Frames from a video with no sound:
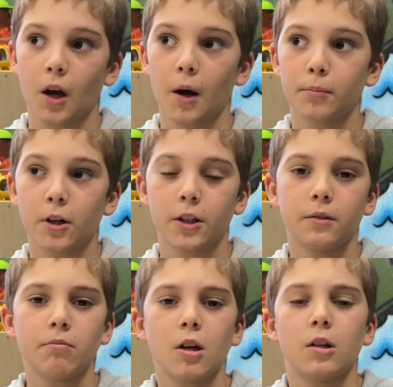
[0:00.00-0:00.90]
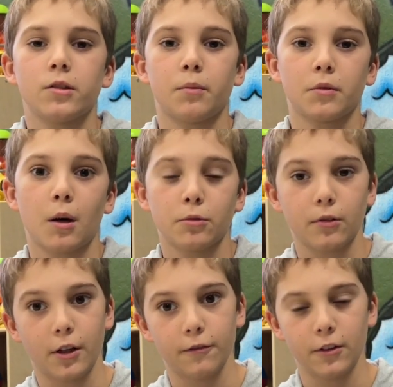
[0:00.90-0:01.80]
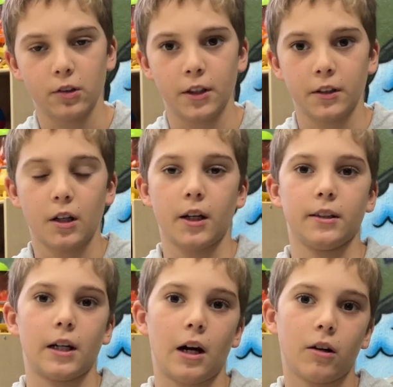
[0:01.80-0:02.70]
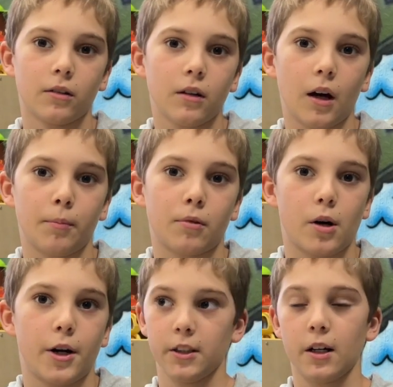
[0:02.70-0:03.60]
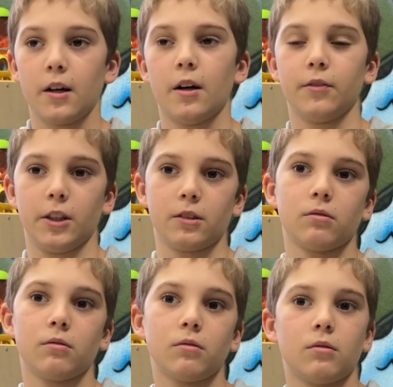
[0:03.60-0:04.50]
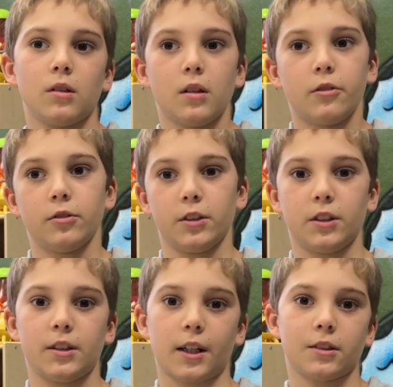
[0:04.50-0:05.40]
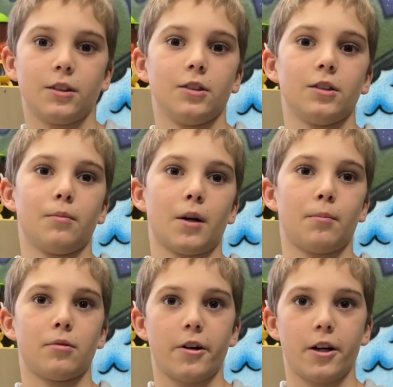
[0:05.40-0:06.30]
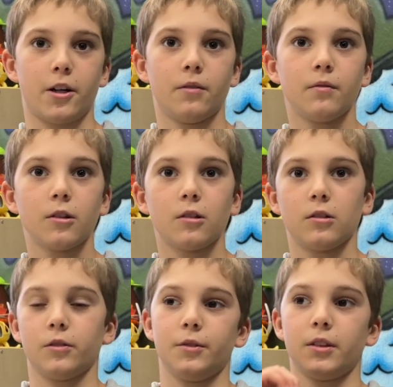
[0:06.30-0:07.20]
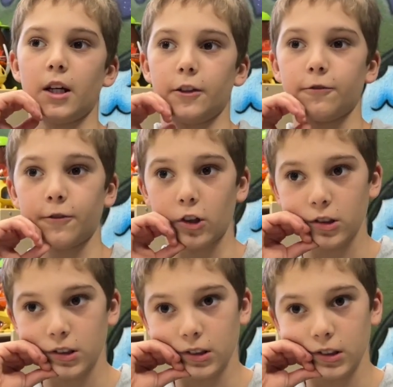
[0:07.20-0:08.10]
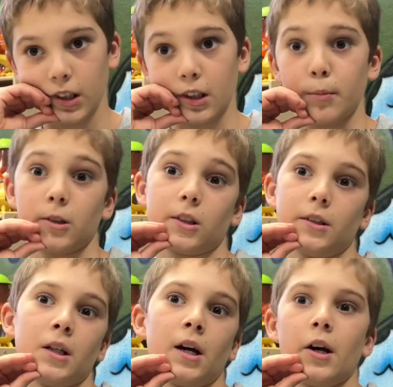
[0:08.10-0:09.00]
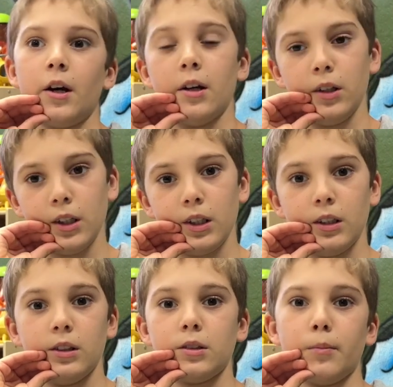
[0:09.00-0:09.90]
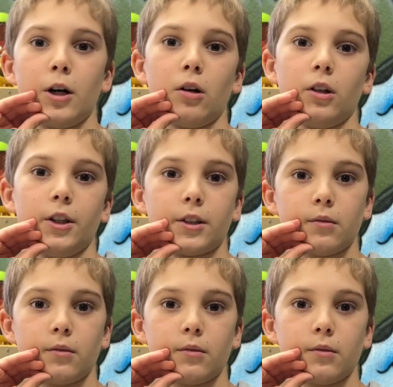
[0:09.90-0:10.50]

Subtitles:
I pray sometimes when I'm feeling bogged down. I pray. I have like sections of my prayer. It's like first it's like about the day, and then it's about like